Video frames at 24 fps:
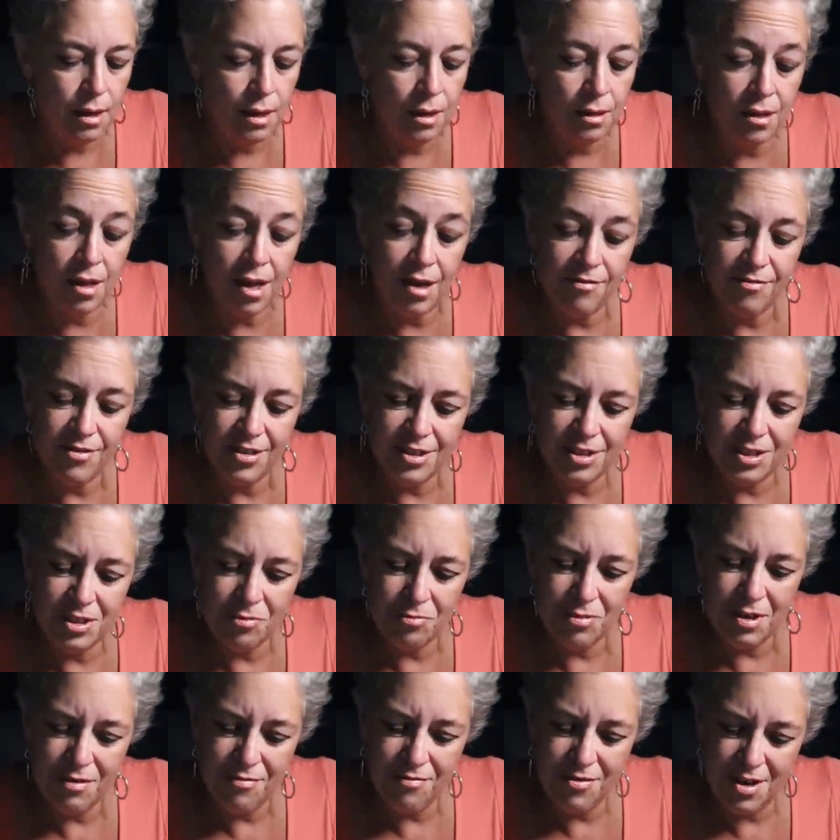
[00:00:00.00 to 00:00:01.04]

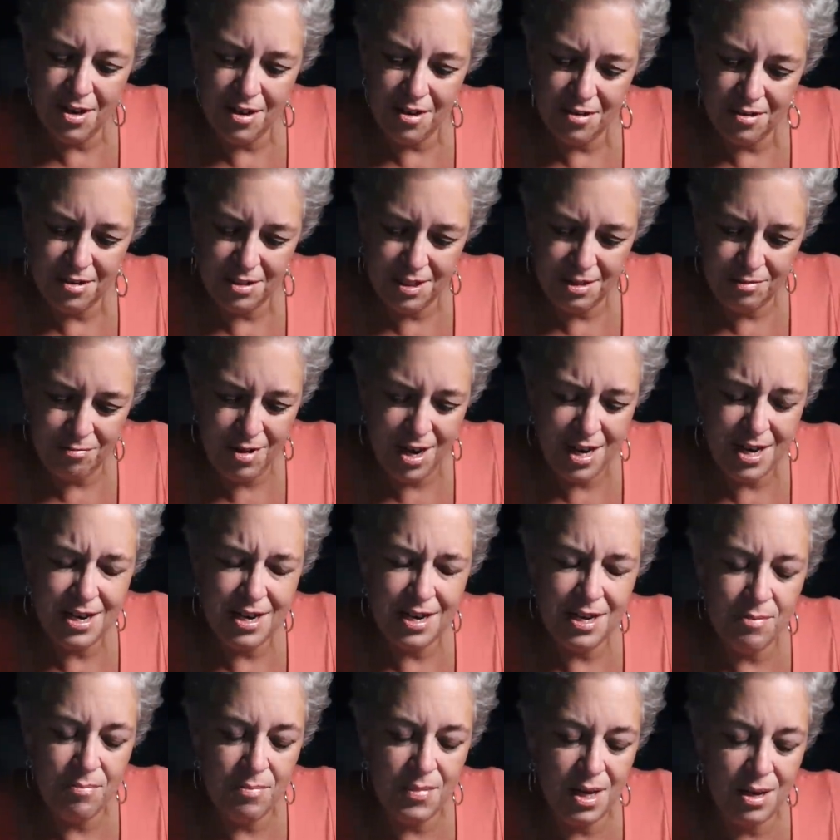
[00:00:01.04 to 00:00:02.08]
Lovers reversed, right
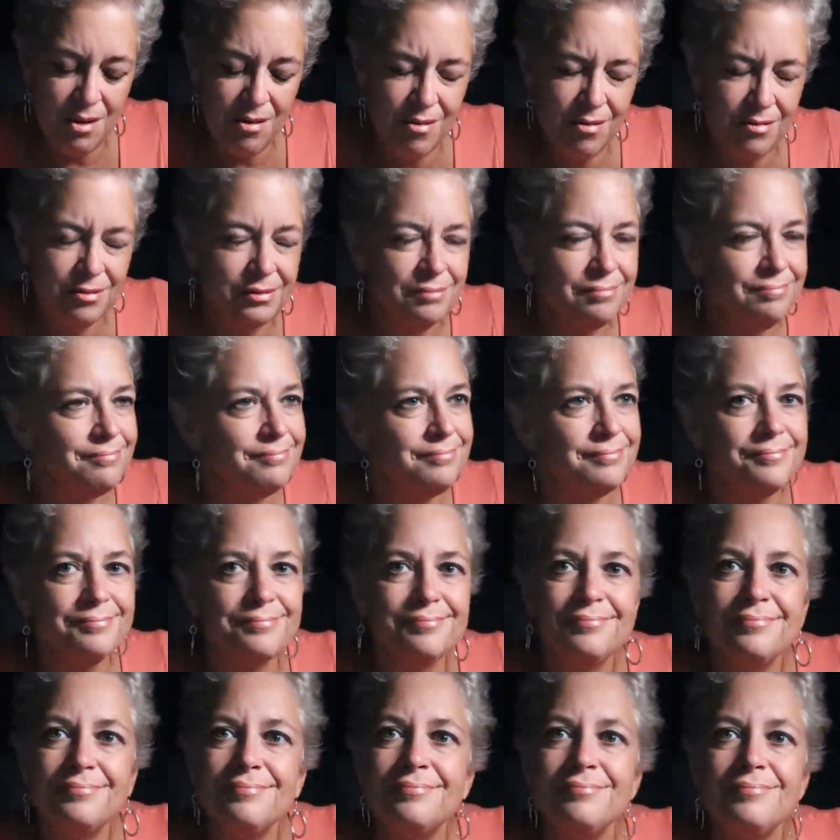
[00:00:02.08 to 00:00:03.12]
in the middle.
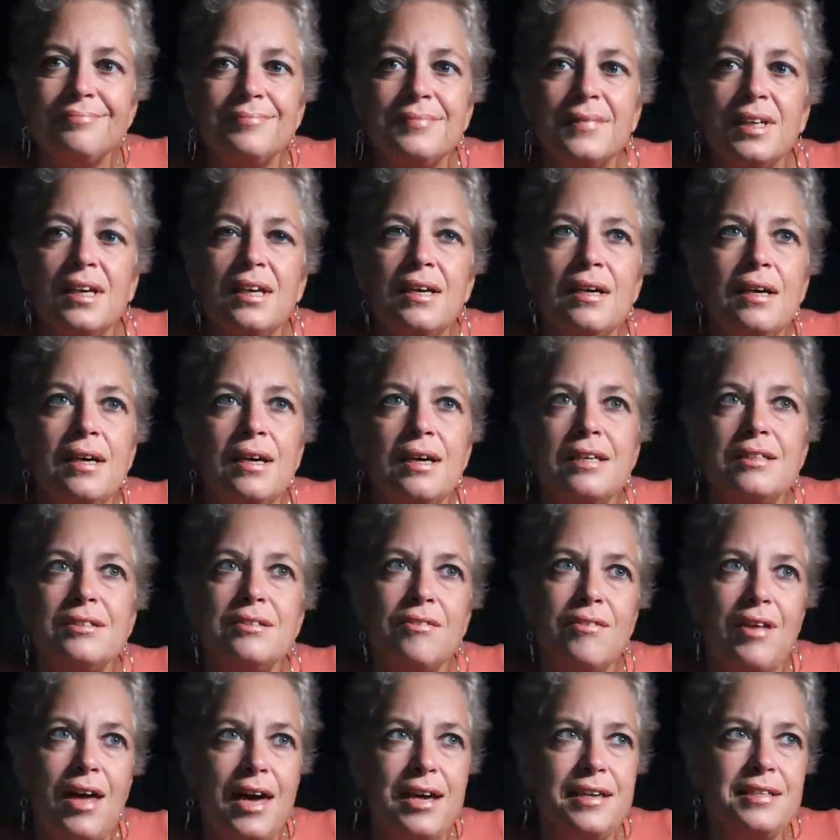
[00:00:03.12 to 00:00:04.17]

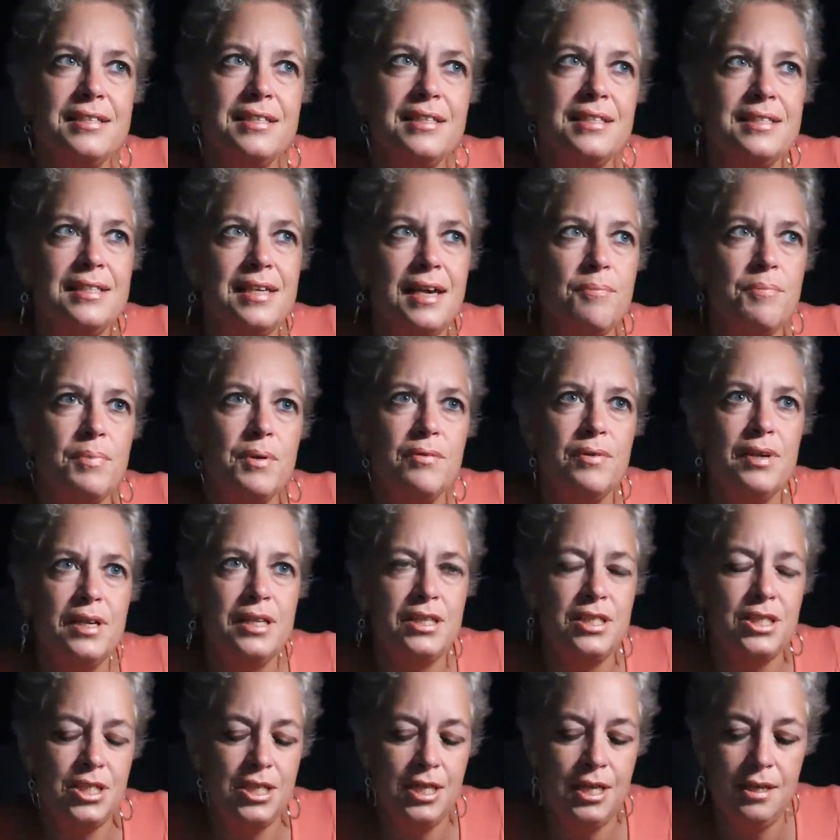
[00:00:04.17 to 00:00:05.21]
So that is a
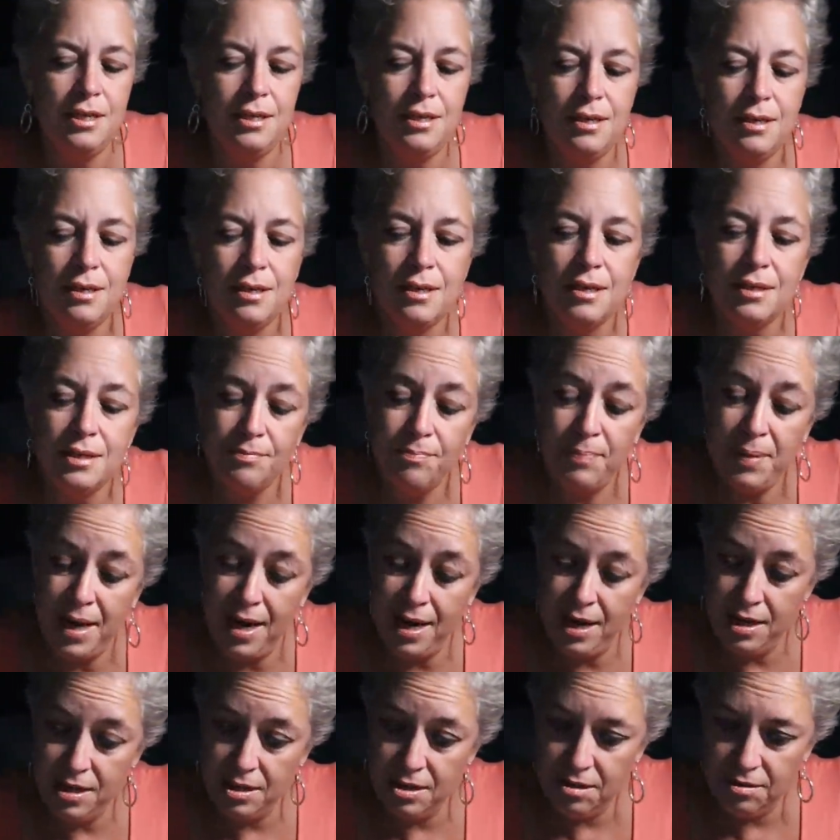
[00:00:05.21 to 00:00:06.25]
separation.
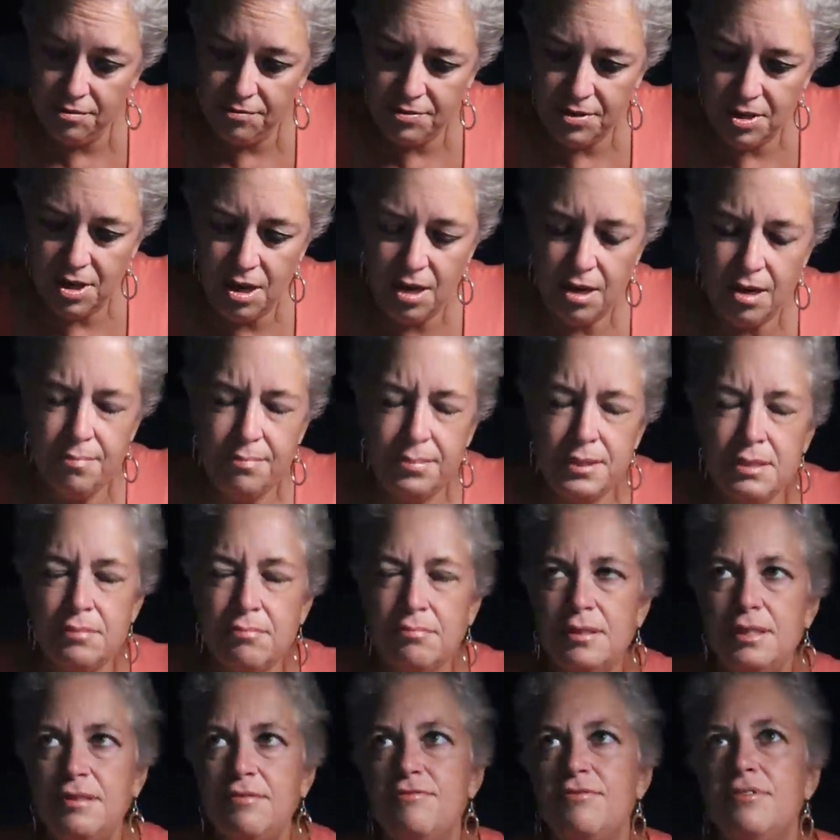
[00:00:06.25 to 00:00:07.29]
Page of Cups
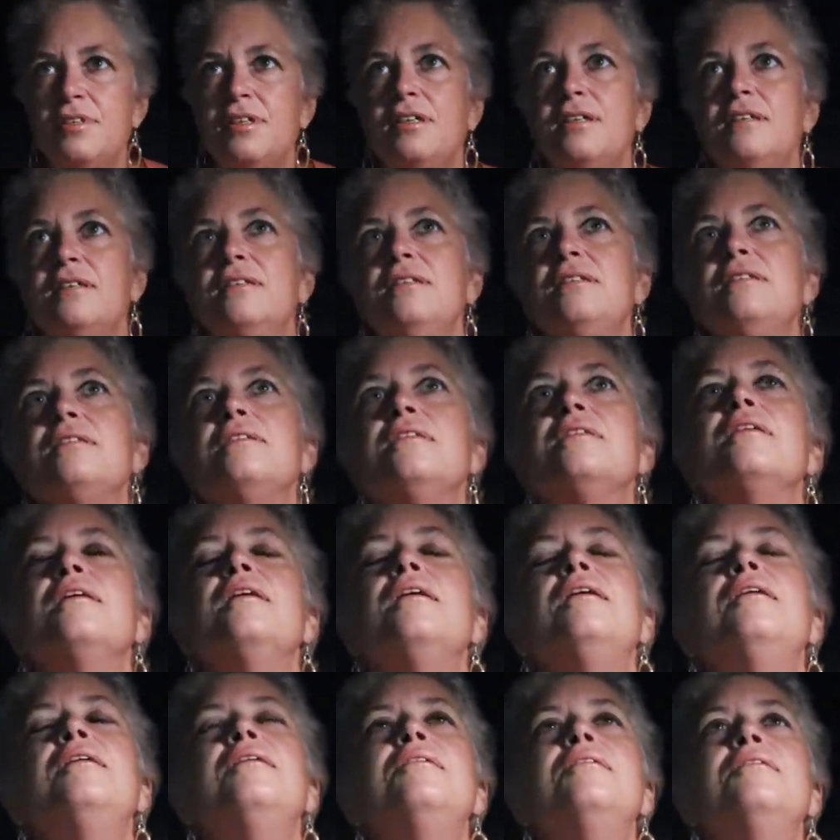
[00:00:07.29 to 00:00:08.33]
reversed.
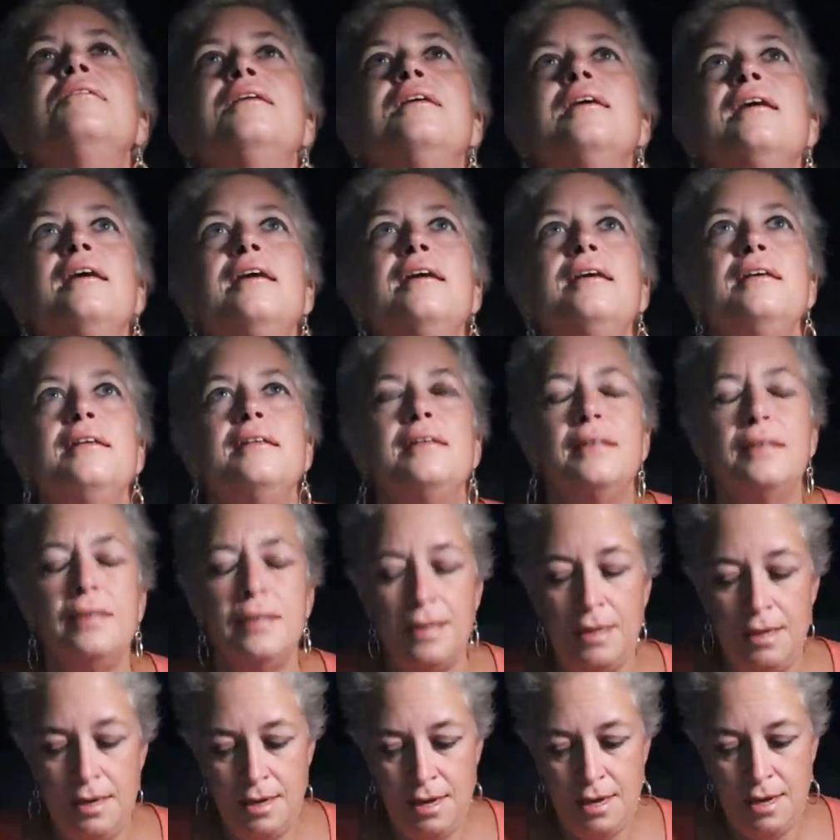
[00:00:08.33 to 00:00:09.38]
Okay.
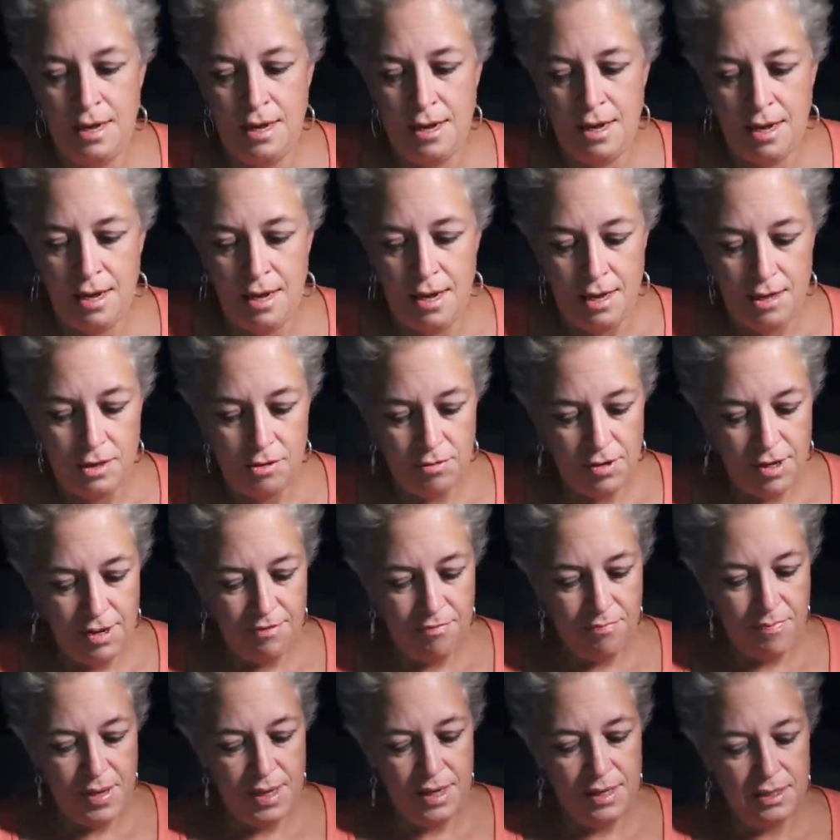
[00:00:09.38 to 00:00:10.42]
Three
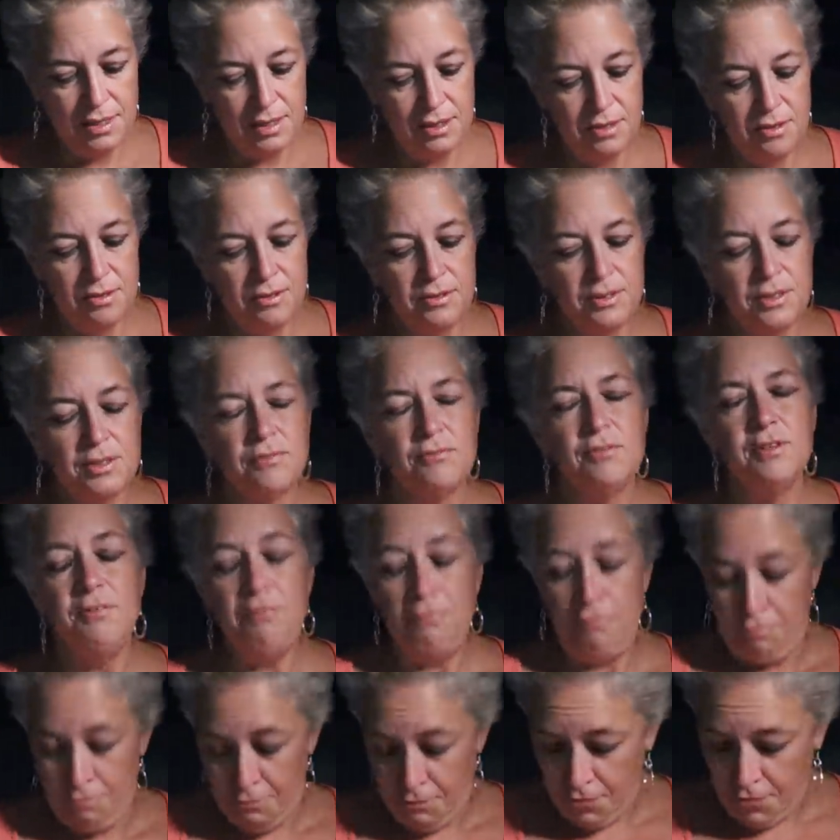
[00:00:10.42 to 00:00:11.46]
of Pentacles
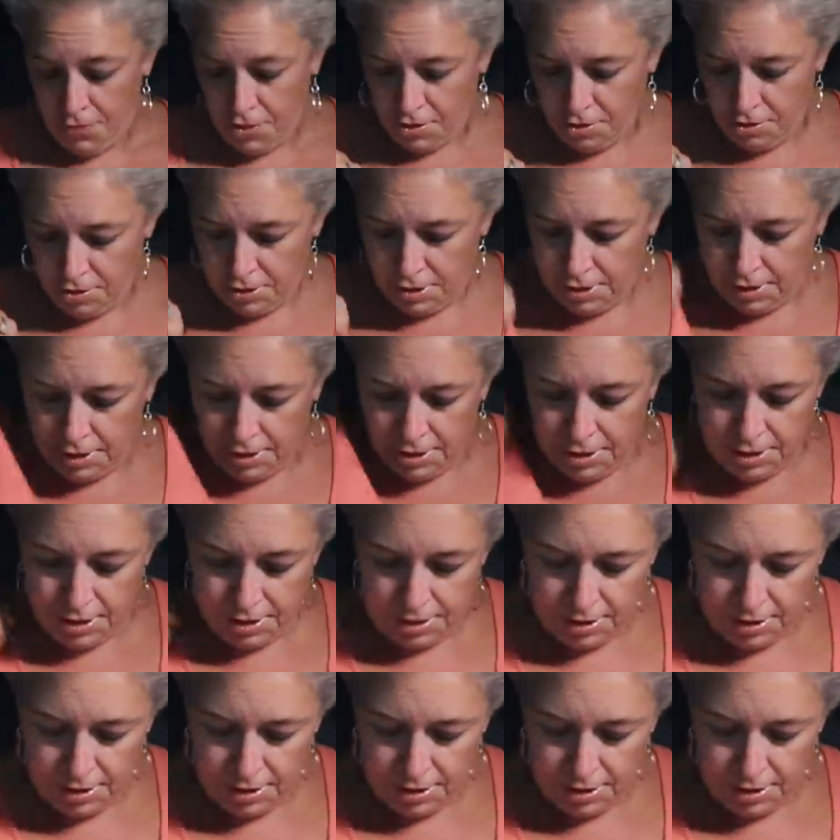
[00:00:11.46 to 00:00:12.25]
reversed. Let's